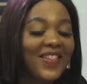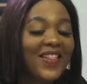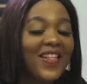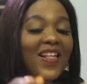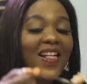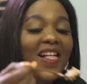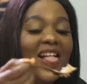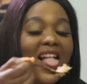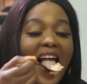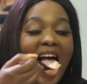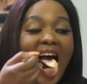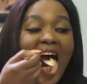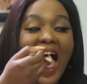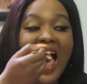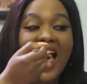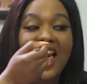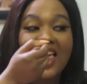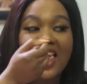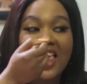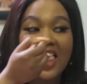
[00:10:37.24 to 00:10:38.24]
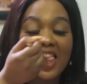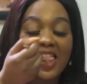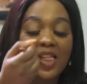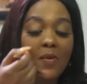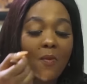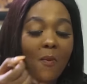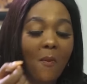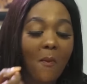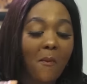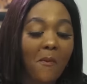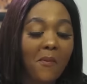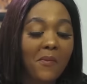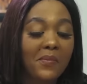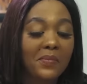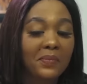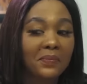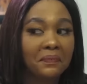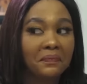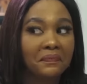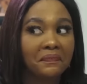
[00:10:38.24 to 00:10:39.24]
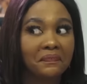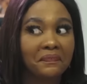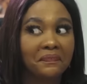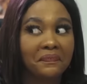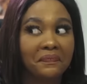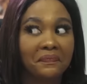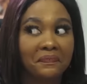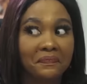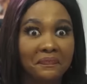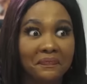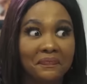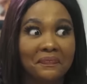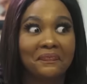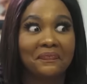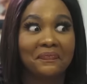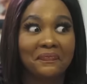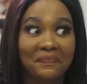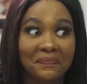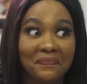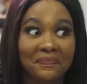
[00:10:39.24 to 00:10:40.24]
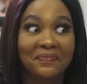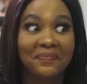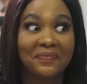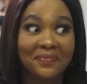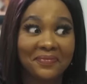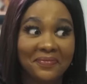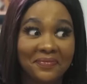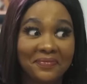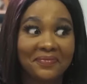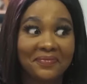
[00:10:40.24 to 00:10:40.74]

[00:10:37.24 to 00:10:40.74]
I'm a better cook than you. This meal confirmed